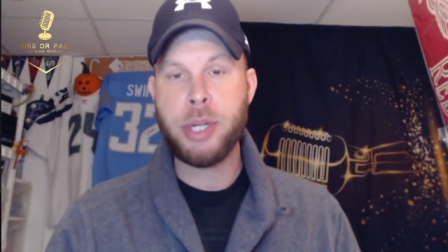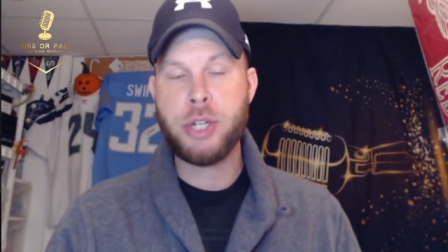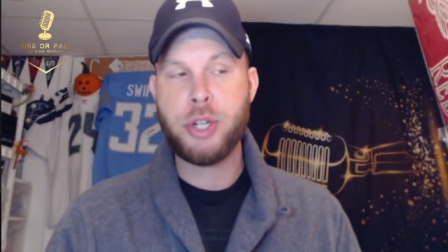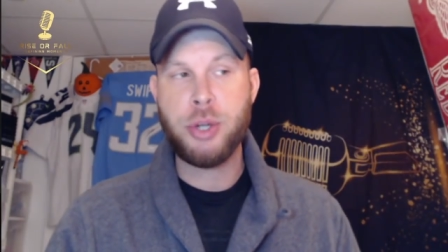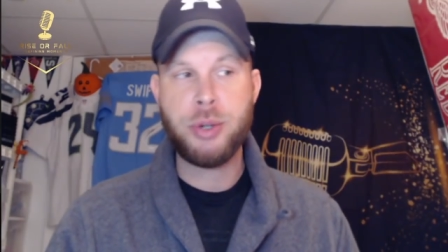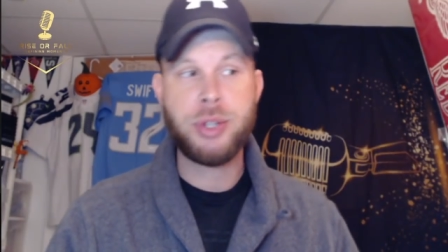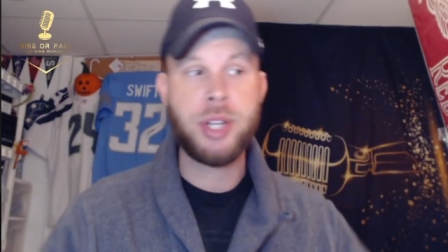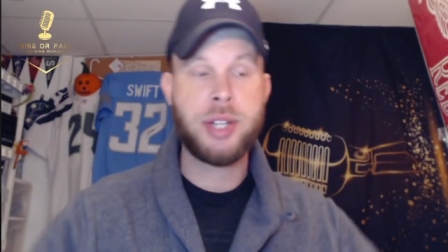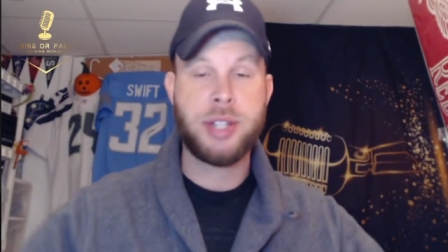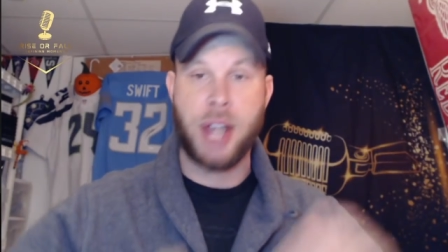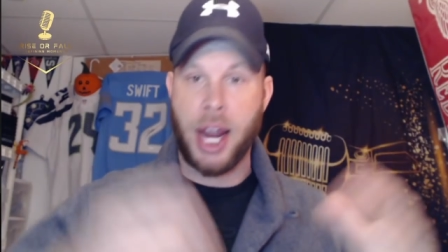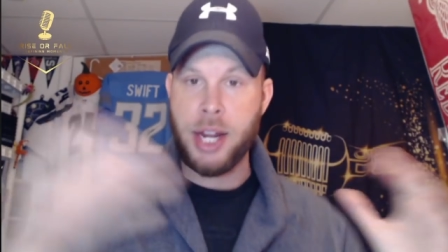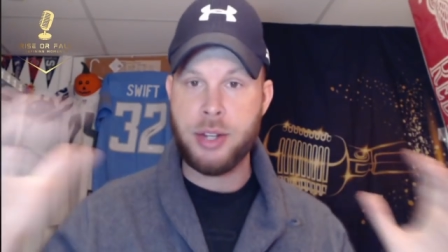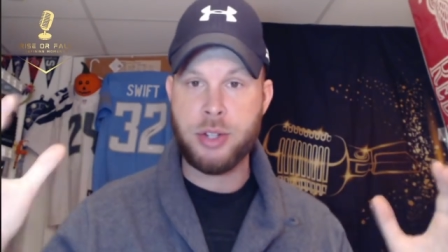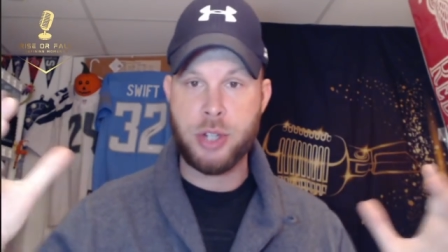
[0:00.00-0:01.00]
choose the
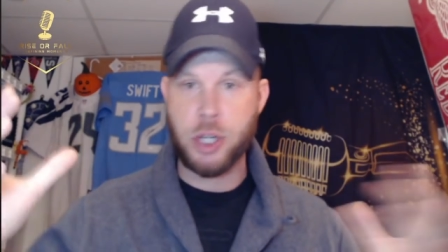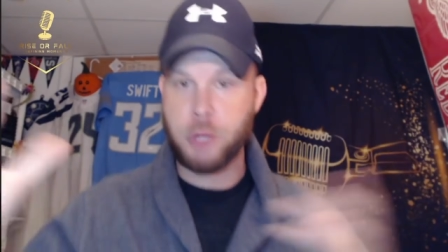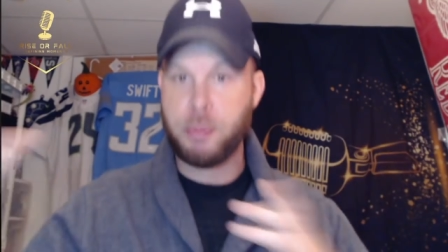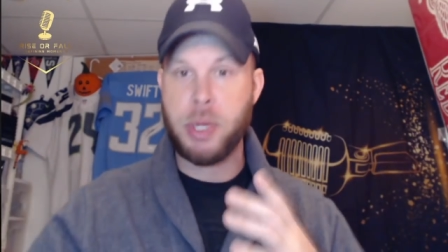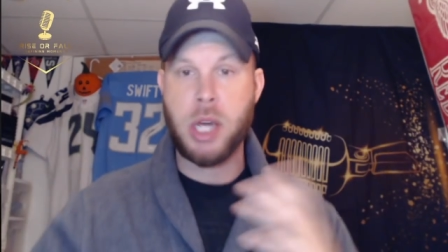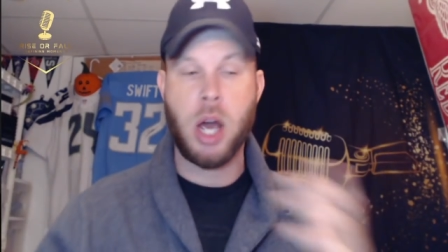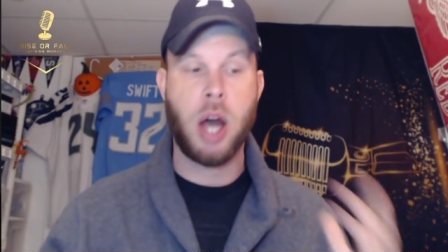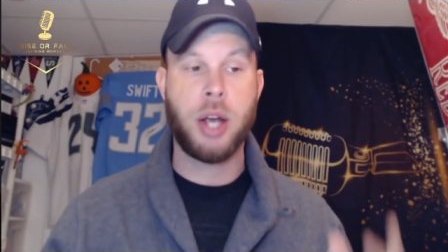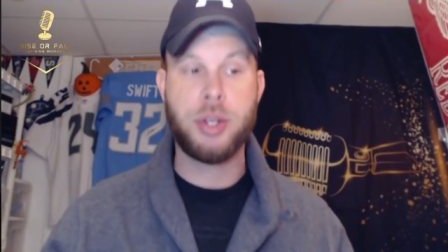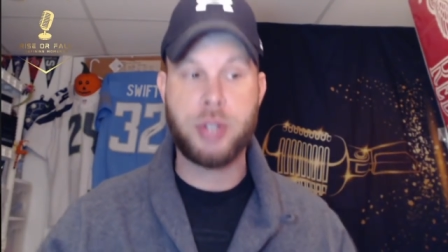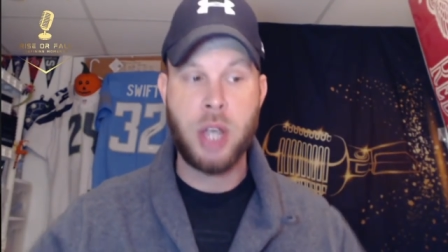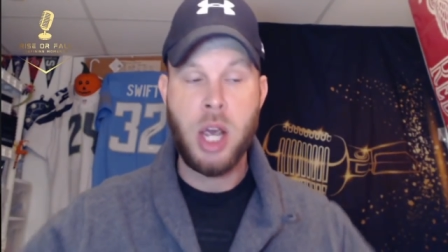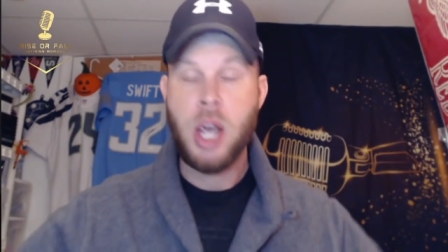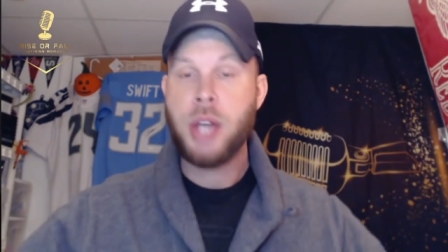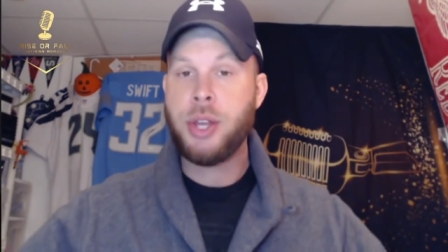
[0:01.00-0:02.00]
Saints just because
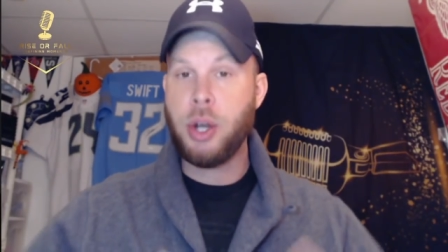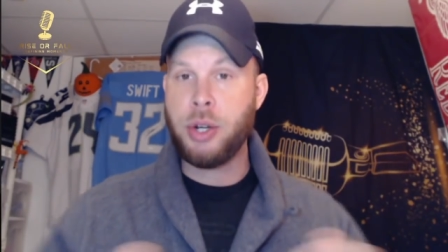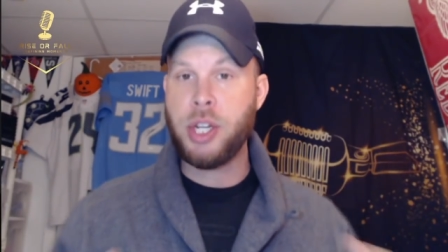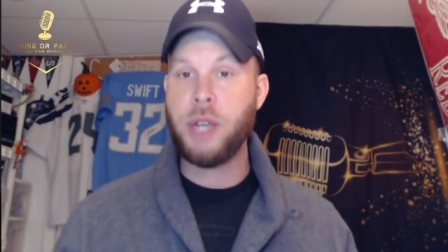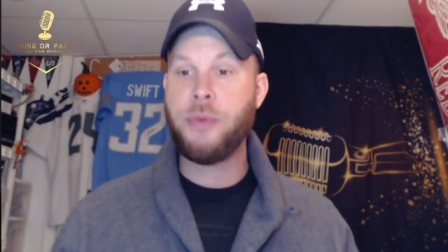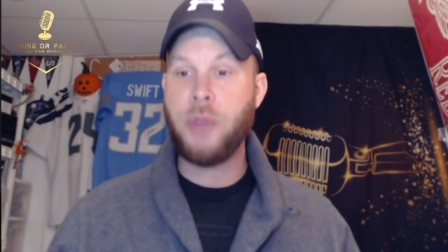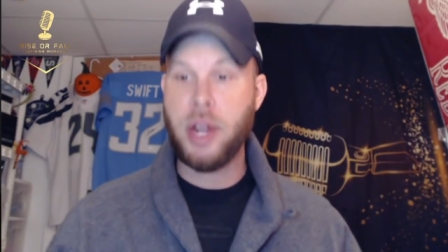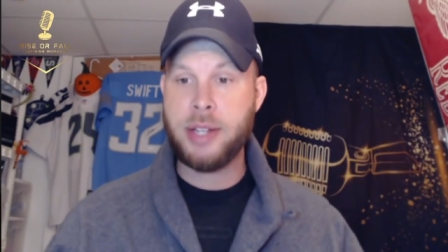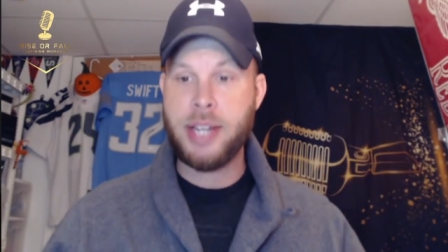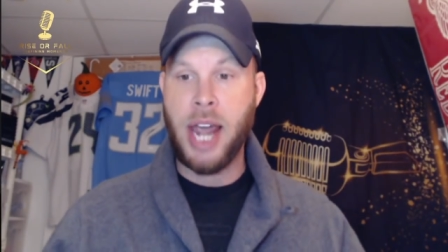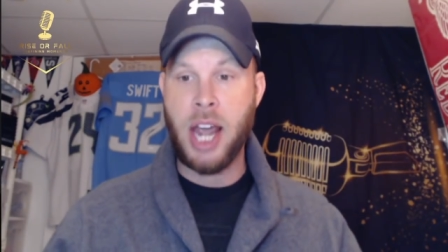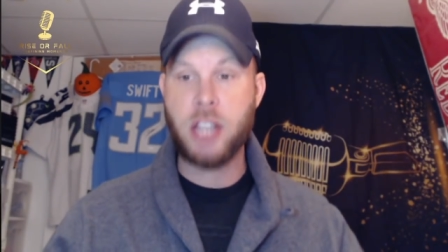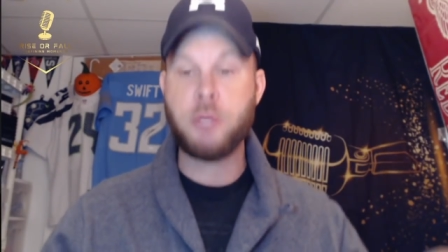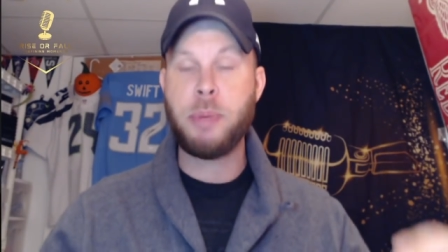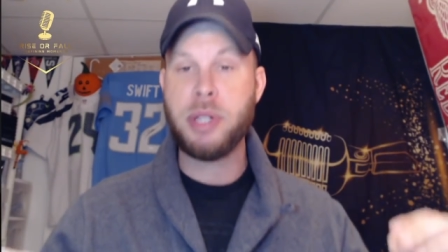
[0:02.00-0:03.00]
their defense
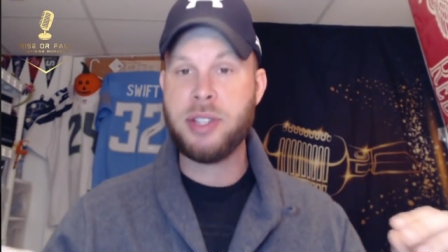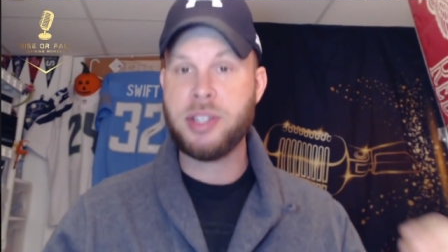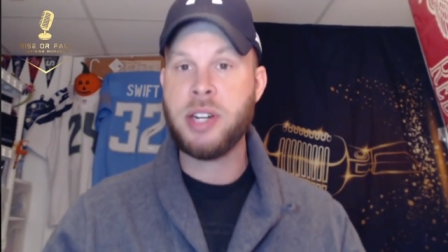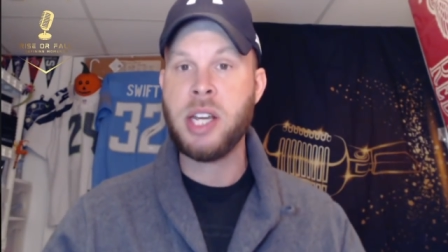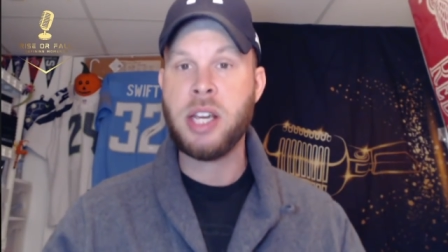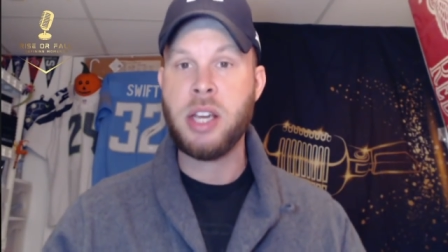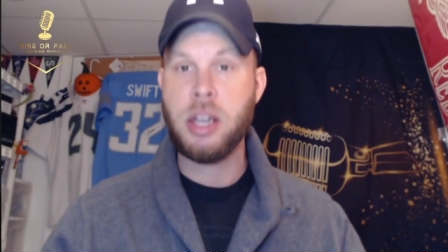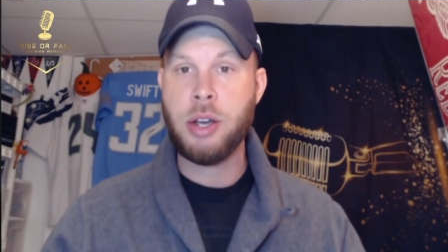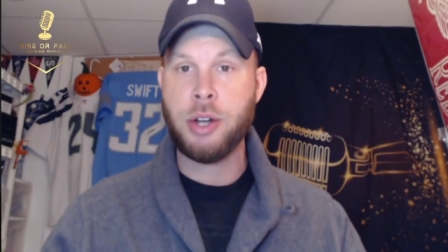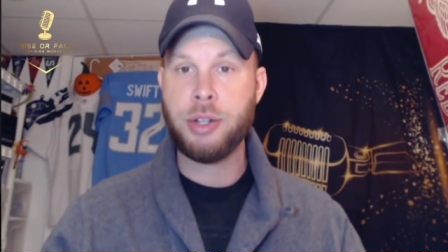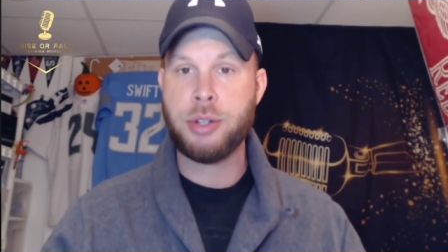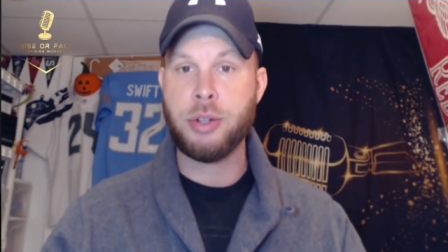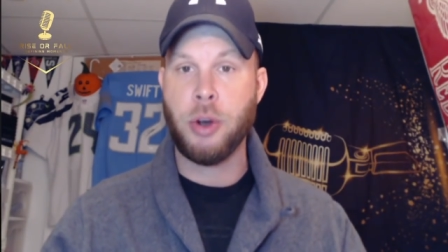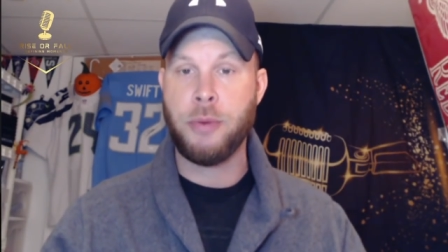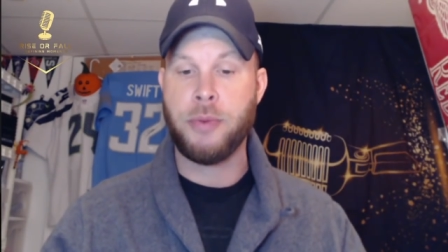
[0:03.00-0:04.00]
has been sneaky good
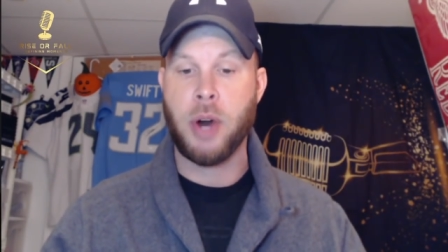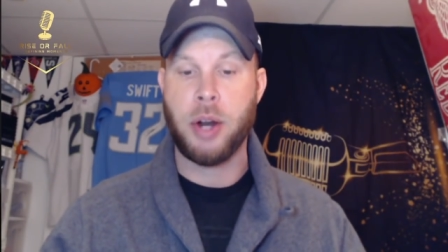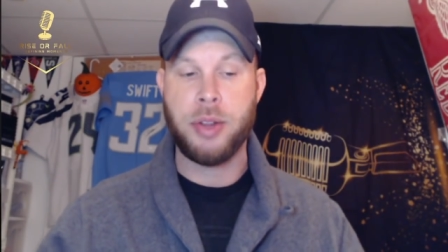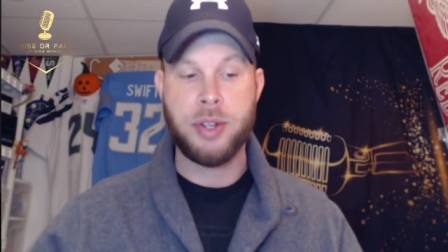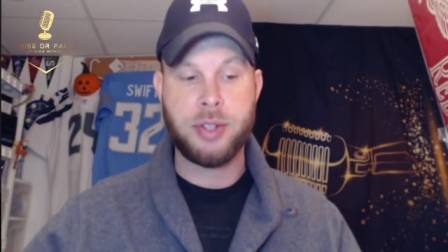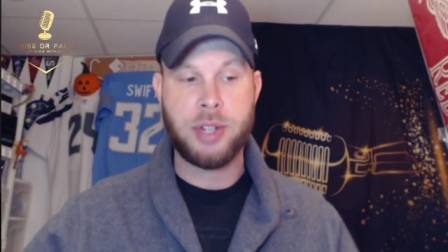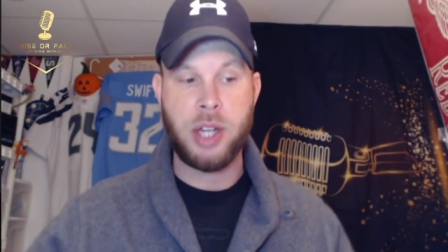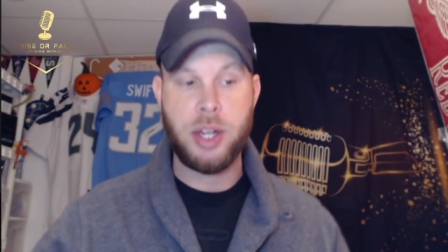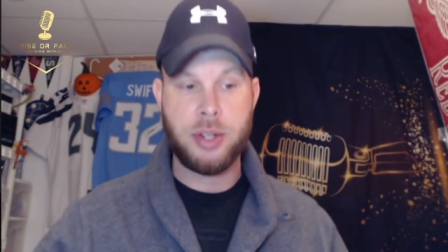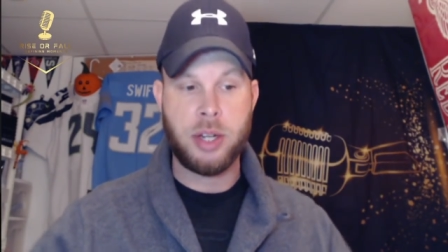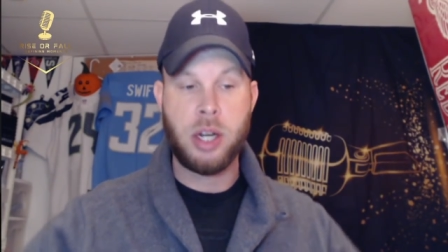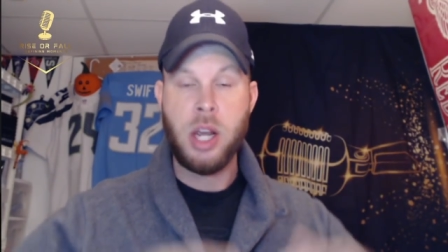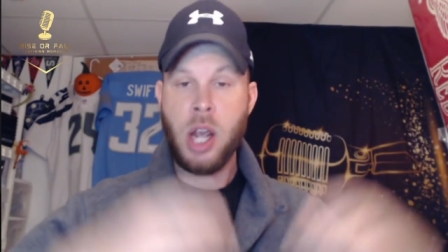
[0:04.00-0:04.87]
so far this season,